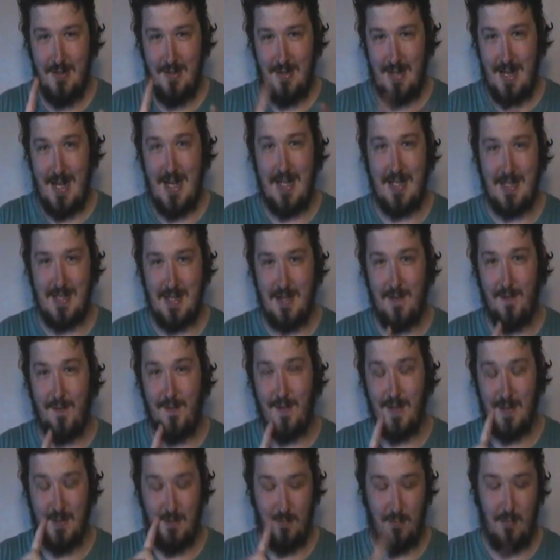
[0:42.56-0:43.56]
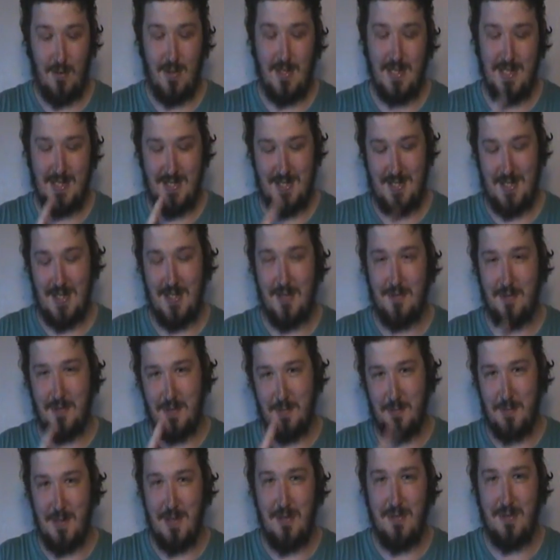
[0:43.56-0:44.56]
ASF is what this channel
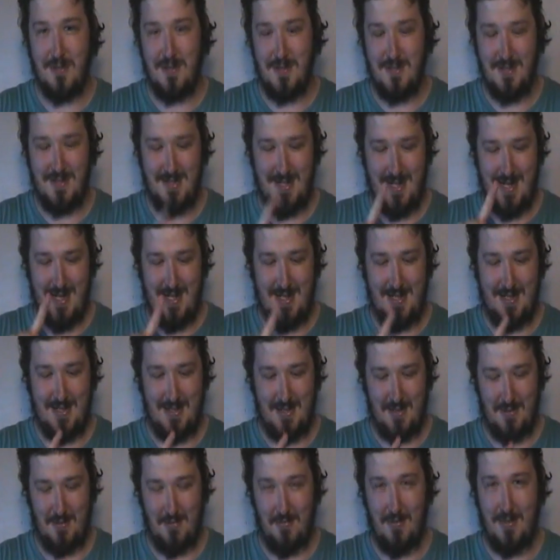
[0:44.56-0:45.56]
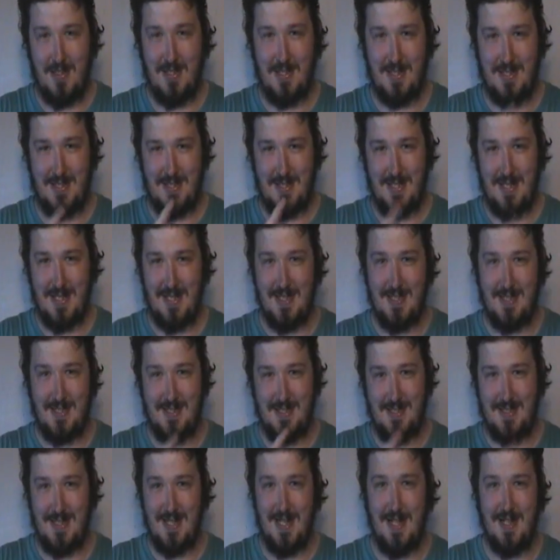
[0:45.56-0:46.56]
was built on, and it's what's gonna
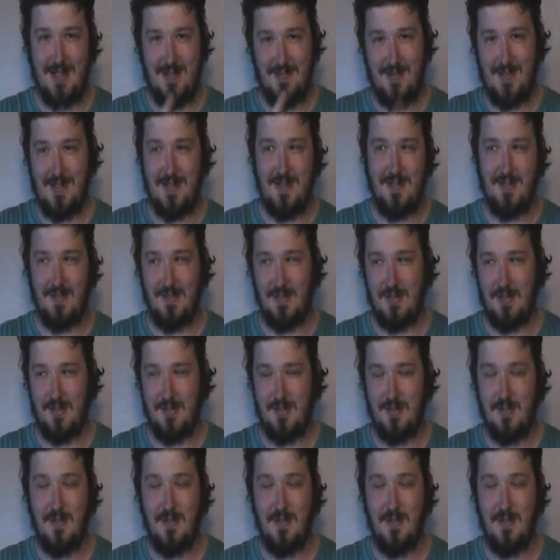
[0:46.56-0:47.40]
stay around